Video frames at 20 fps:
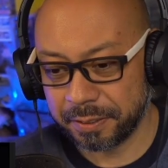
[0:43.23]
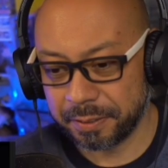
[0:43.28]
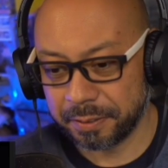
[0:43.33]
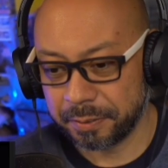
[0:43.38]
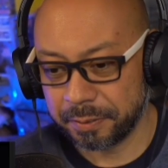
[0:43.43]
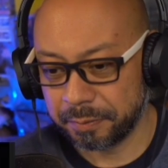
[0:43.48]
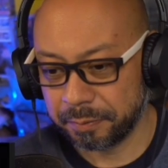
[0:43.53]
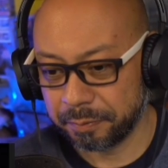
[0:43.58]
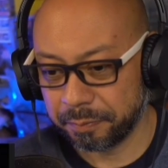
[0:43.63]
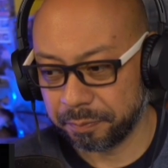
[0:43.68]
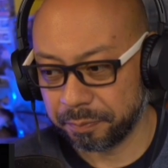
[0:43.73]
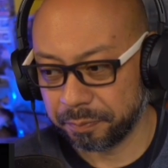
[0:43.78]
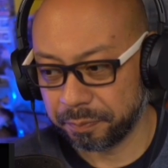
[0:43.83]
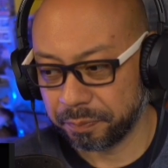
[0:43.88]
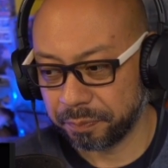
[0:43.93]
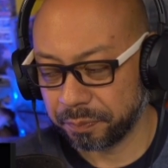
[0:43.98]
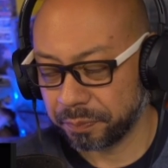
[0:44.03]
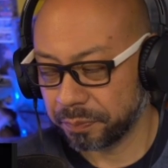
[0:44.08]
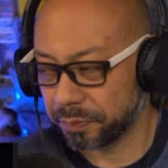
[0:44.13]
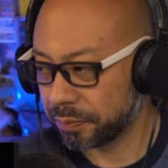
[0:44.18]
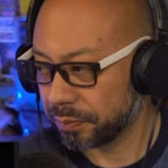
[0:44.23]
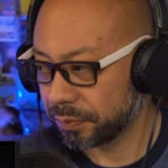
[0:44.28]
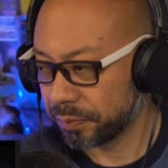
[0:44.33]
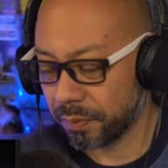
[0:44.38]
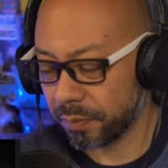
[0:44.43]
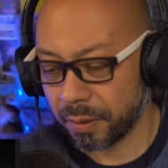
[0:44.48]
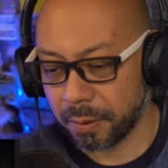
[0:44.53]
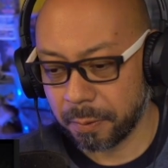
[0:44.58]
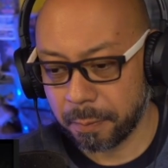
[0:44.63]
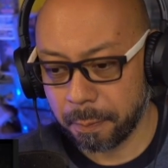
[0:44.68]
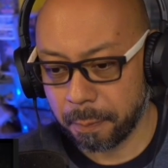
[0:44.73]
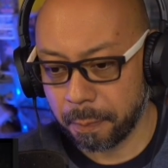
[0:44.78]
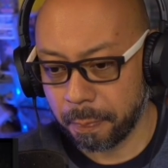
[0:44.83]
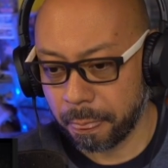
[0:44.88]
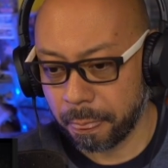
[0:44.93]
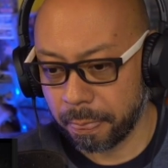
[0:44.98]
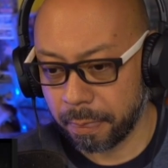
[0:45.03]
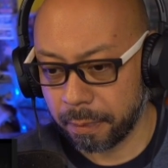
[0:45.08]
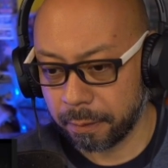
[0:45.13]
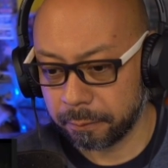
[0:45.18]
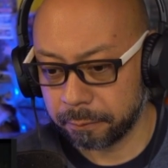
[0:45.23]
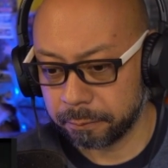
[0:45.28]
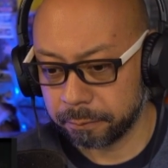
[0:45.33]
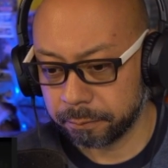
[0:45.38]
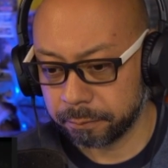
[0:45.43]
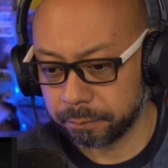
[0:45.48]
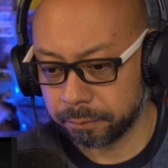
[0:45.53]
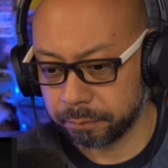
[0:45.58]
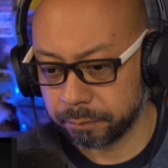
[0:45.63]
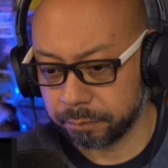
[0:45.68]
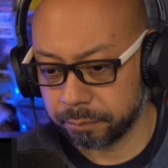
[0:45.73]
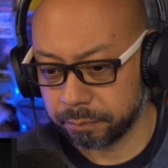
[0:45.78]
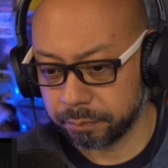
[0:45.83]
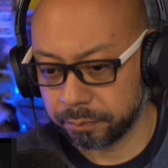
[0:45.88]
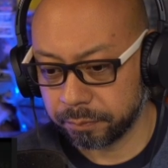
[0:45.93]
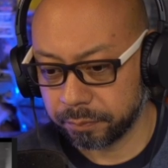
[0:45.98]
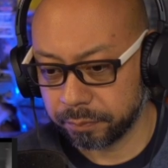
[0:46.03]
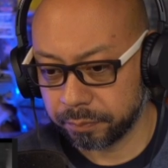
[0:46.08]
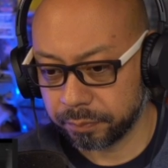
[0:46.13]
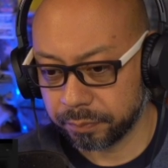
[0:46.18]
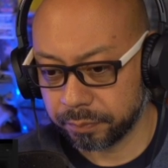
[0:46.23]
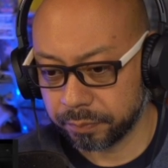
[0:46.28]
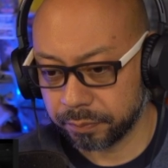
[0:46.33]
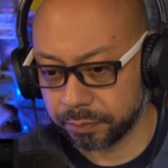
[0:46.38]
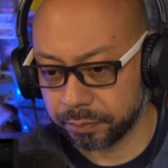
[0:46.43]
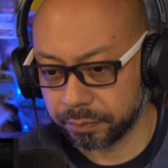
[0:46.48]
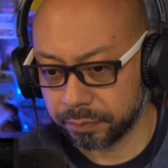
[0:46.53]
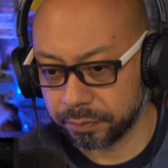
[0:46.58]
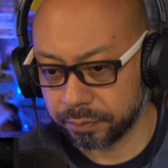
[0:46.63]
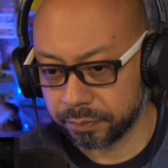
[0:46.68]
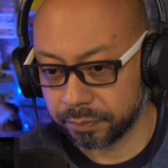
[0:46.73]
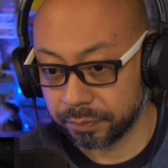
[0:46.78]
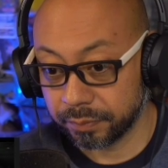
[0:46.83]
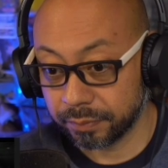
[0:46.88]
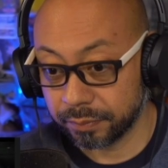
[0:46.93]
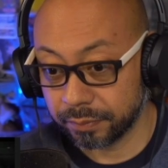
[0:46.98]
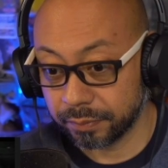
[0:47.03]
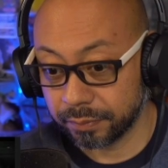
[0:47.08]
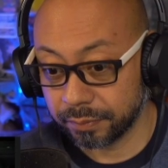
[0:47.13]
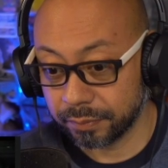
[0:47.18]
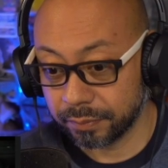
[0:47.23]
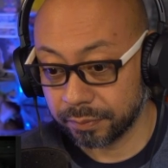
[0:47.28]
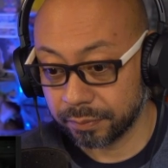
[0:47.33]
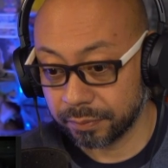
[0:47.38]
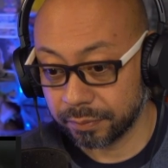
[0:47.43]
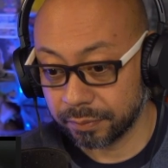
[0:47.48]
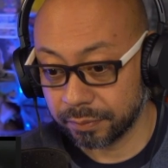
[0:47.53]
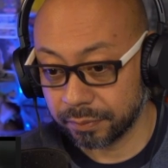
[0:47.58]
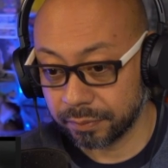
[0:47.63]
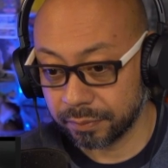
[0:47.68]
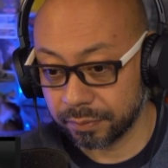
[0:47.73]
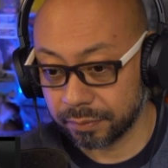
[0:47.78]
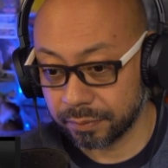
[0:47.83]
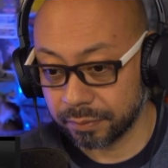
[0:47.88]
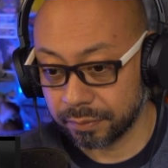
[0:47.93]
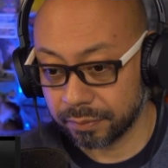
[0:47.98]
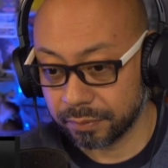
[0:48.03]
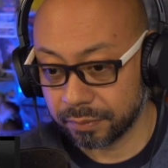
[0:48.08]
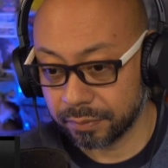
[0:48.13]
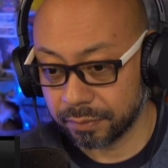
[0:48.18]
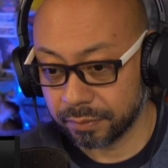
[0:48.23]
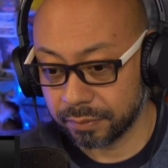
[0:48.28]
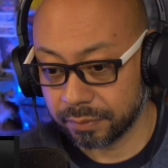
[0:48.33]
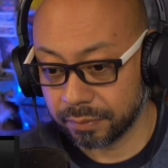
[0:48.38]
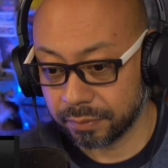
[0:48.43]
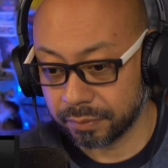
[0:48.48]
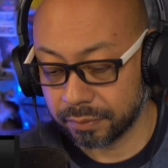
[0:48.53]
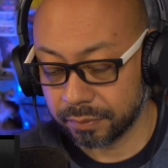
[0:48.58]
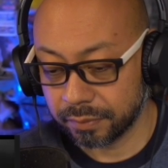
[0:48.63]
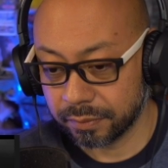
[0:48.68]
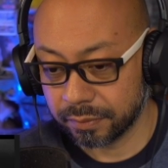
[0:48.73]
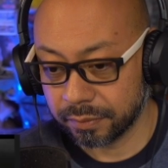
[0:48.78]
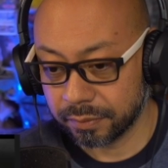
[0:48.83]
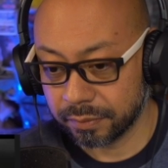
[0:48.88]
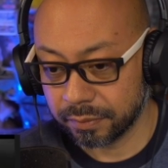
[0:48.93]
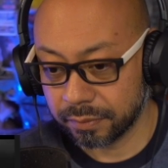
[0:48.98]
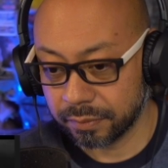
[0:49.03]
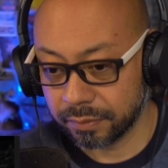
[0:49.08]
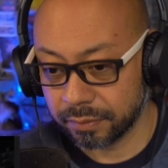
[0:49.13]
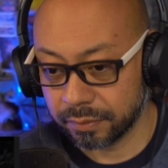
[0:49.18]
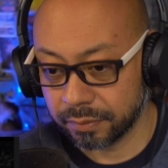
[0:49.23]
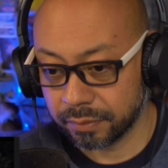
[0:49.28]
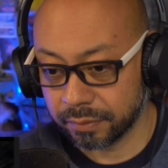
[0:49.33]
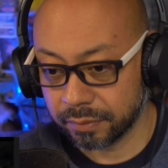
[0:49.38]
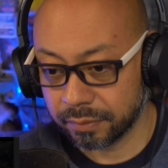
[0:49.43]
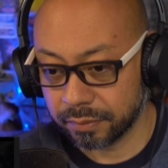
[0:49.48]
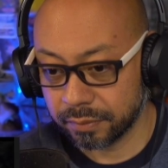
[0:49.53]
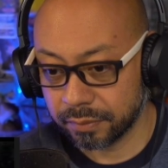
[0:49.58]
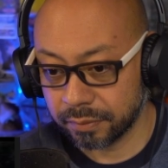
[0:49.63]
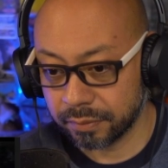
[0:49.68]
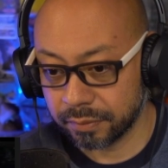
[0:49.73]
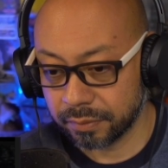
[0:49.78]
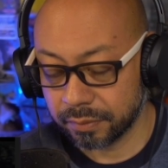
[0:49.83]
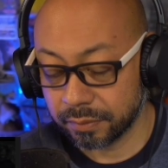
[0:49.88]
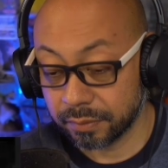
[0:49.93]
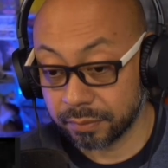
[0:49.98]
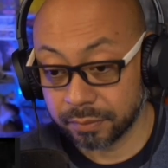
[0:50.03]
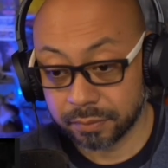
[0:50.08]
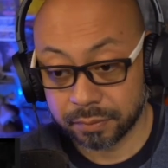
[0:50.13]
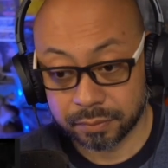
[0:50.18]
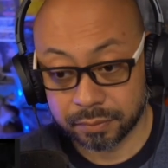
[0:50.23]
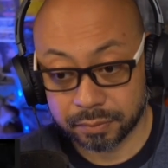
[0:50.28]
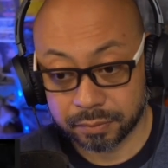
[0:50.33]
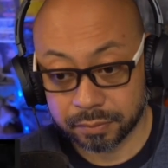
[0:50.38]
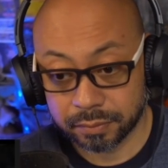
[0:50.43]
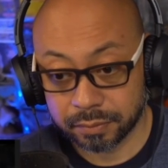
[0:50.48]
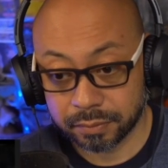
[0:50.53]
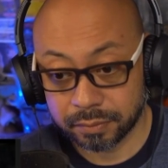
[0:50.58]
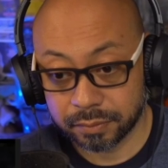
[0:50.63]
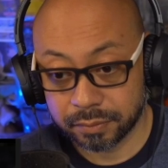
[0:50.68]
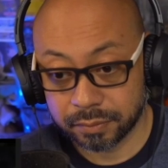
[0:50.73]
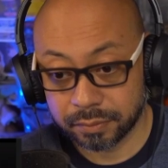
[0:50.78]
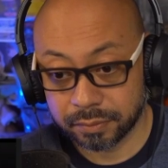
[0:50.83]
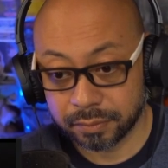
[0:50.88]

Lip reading: Nobody speaks.